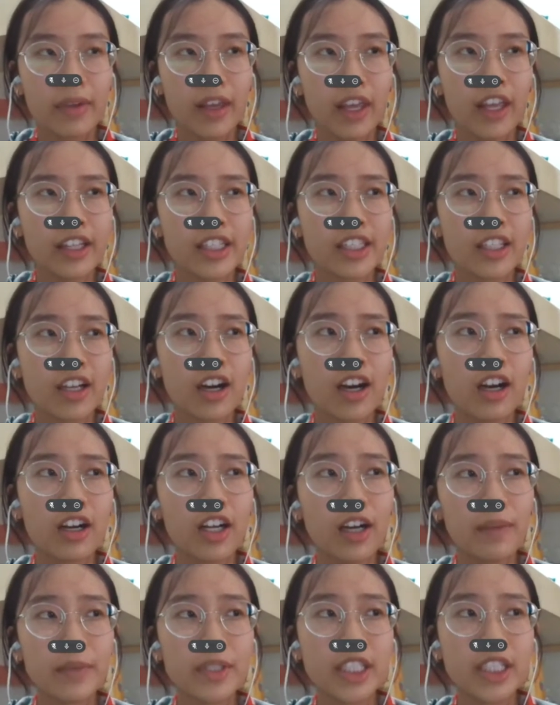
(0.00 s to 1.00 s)
had
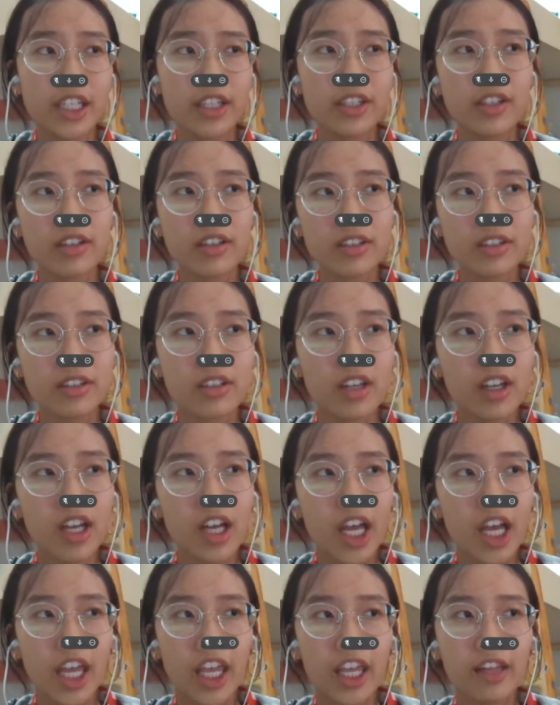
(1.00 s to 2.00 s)
competitions
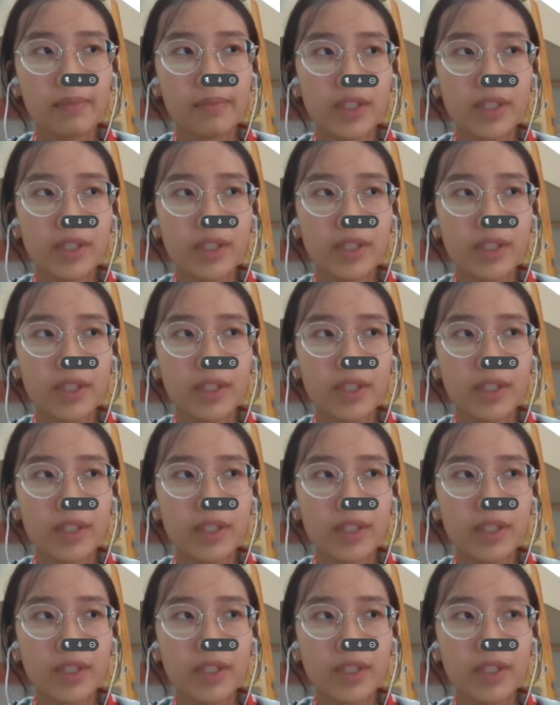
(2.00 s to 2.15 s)
and